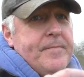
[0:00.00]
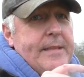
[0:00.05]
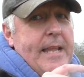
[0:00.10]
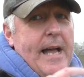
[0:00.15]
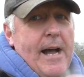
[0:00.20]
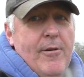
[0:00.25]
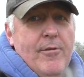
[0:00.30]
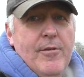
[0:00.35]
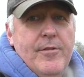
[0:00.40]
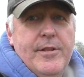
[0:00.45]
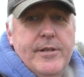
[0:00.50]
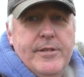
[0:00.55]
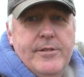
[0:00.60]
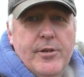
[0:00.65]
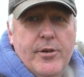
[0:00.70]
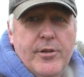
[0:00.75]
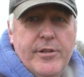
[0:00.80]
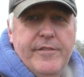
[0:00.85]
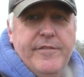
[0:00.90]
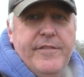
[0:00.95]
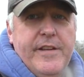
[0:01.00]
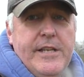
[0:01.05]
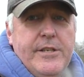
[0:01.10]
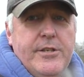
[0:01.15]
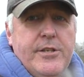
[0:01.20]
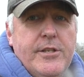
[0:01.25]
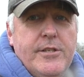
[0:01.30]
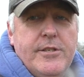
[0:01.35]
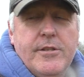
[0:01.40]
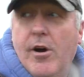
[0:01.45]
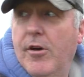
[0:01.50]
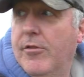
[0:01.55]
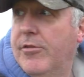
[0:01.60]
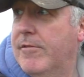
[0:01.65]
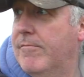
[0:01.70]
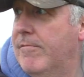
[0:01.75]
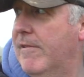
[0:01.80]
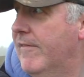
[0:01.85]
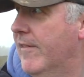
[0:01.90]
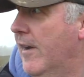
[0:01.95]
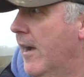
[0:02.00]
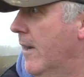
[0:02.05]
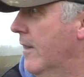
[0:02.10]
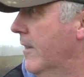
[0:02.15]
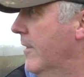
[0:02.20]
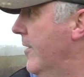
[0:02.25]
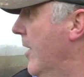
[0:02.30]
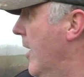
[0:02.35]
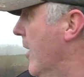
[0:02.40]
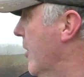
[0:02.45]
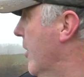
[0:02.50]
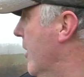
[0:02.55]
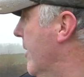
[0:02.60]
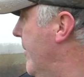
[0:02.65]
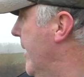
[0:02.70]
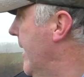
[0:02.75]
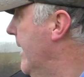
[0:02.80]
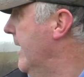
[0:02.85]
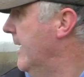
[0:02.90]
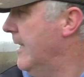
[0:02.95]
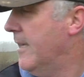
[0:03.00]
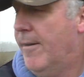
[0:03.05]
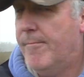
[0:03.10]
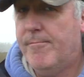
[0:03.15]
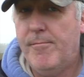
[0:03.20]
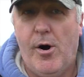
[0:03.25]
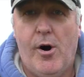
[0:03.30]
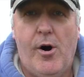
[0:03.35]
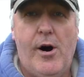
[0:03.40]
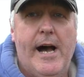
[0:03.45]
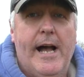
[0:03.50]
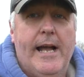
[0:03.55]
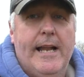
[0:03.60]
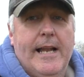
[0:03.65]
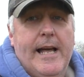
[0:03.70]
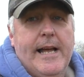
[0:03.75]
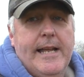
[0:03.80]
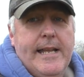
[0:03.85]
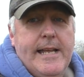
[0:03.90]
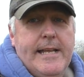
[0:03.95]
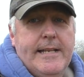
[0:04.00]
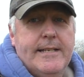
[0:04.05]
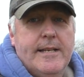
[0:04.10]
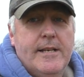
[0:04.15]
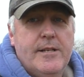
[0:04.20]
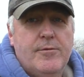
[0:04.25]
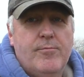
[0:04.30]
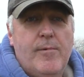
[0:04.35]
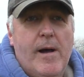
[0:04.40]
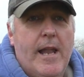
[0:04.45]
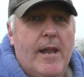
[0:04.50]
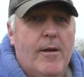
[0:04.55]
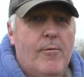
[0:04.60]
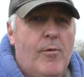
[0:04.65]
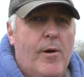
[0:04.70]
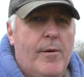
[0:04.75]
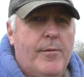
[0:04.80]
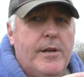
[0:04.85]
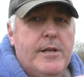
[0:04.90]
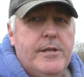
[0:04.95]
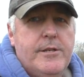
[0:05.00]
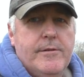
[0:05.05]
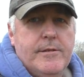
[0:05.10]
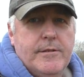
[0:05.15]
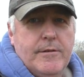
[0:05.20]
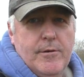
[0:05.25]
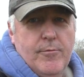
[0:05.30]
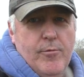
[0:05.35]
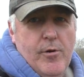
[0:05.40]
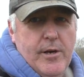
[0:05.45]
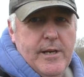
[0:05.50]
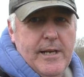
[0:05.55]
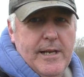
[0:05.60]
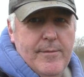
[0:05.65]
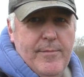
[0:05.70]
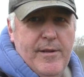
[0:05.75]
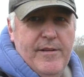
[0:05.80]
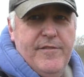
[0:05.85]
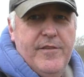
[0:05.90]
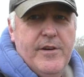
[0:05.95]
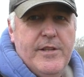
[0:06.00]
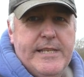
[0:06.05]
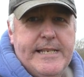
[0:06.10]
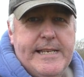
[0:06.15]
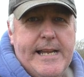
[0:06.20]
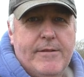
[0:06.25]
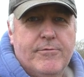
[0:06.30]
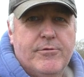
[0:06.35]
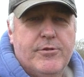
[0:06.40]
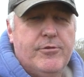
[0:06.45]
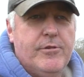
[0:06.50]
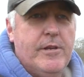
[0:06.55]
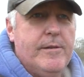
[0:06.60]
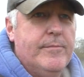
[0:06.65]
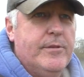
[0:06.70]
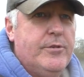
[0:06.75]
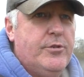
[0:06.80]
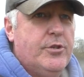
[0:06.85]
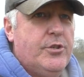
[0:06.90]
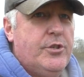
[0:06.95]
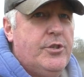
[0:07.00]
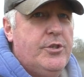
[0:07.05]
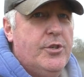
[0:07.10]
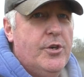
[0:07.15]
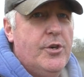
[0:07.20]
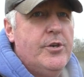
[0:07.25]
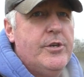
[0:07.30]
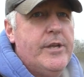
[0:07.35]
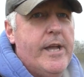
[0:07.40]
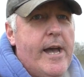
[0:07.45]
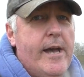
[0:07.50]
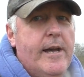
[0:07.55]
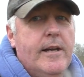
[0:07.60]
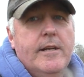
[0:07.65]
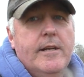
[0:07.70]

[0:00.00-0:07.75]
Now there's other features on the river that are going to be more highlighted as well, and what I'm going to do is I'm going to walk a little bit further downstream and just show you